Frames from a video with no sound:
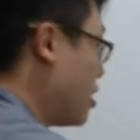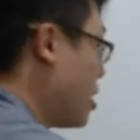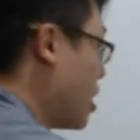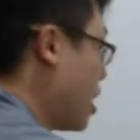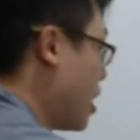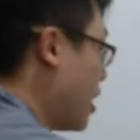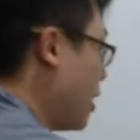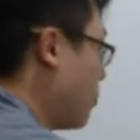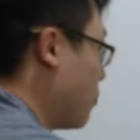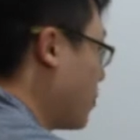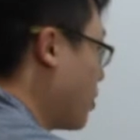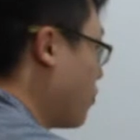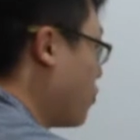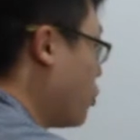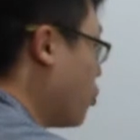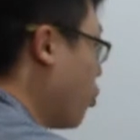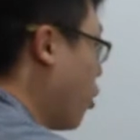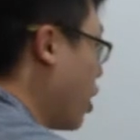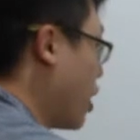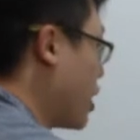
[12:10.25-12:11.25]
If
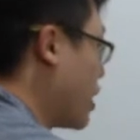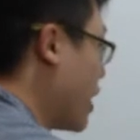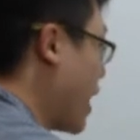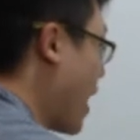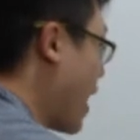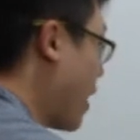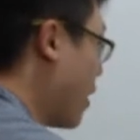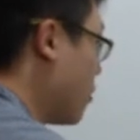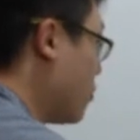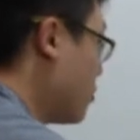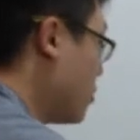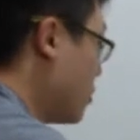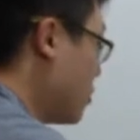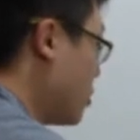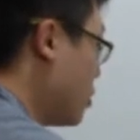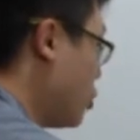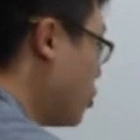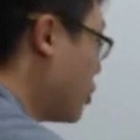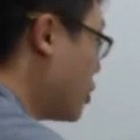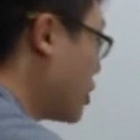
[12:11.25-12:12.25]
you want a noun,
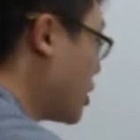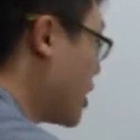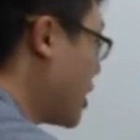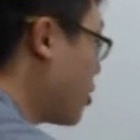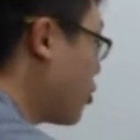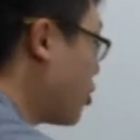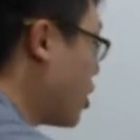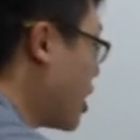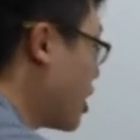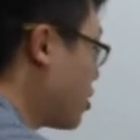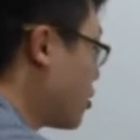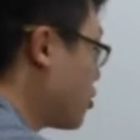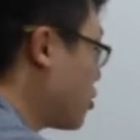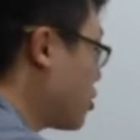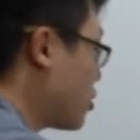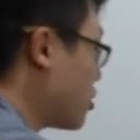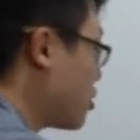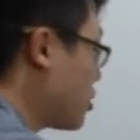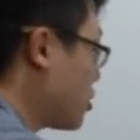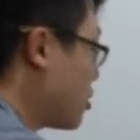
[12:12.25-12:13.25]
you can say
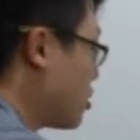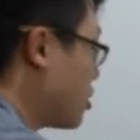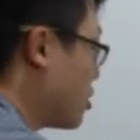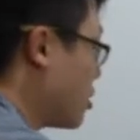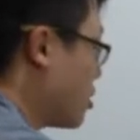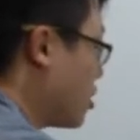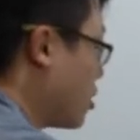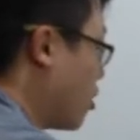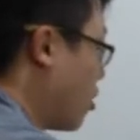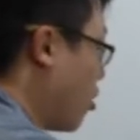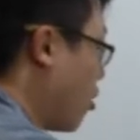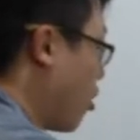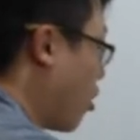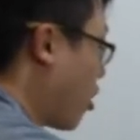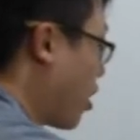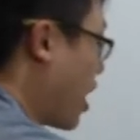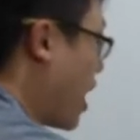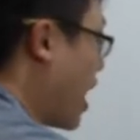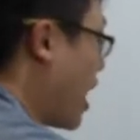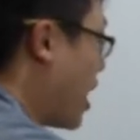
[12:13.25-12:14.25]
things
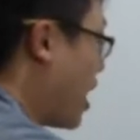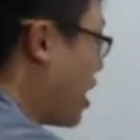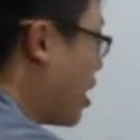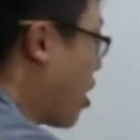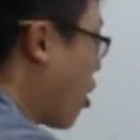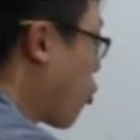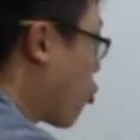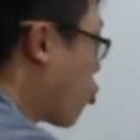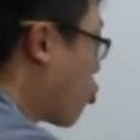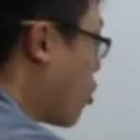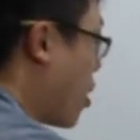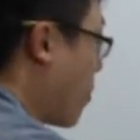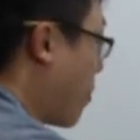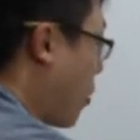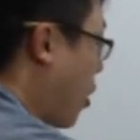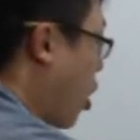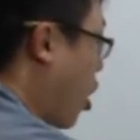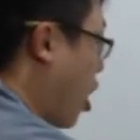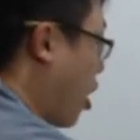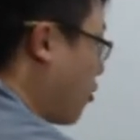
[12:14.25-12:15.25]
are a
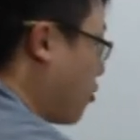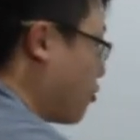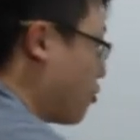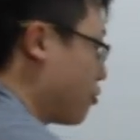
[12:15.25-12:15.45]
ripoff.